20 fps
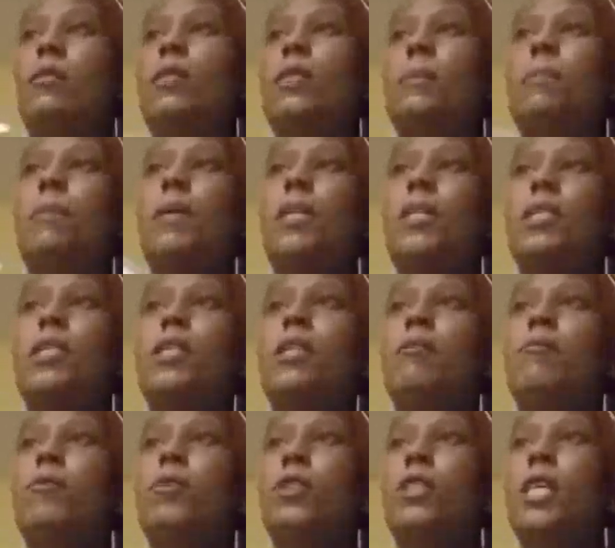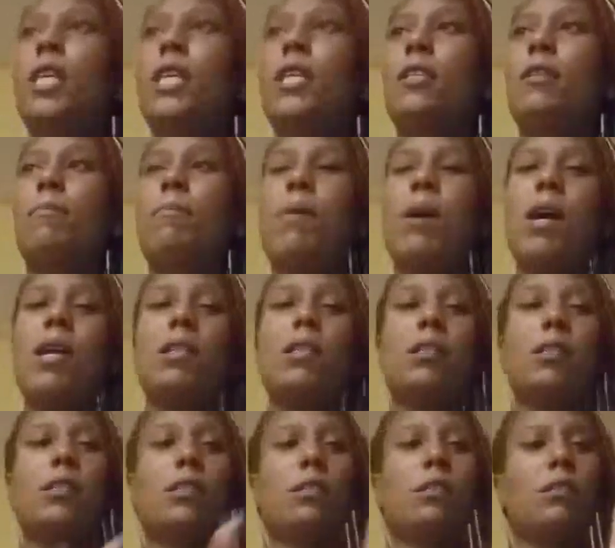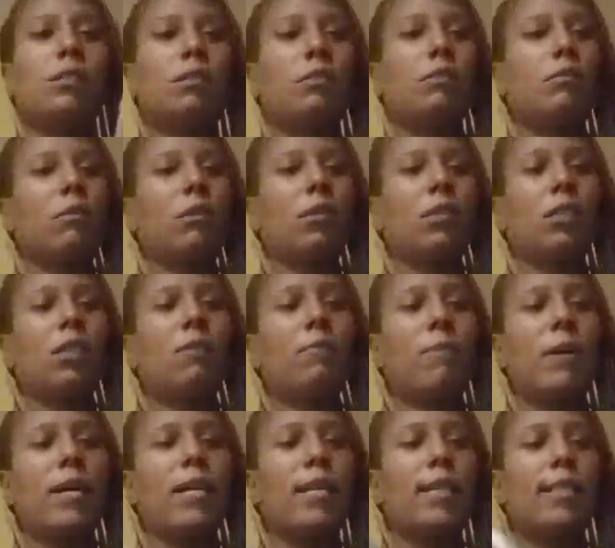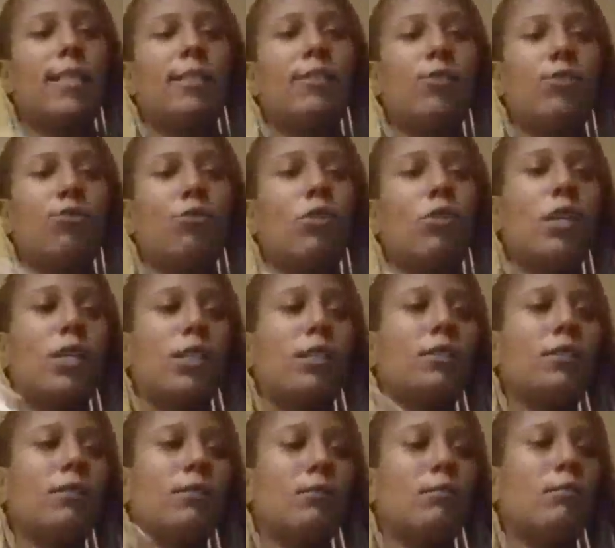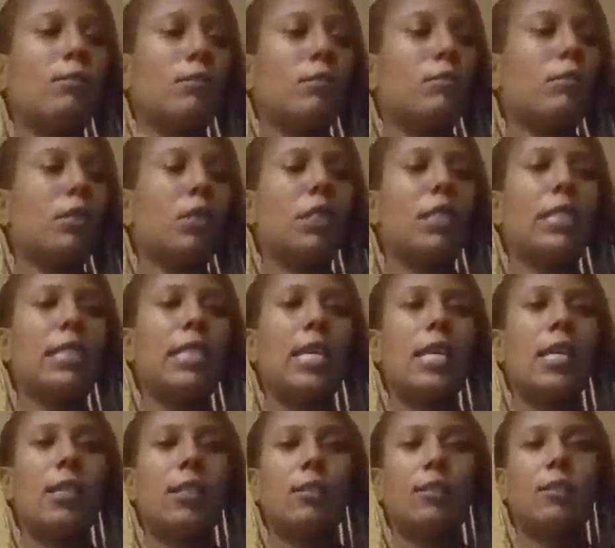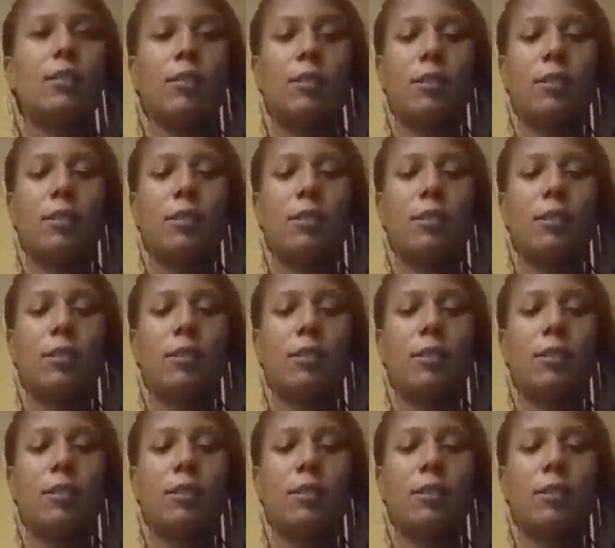Especially if you're dating a Pisces. Sit back and enjoy. Collect.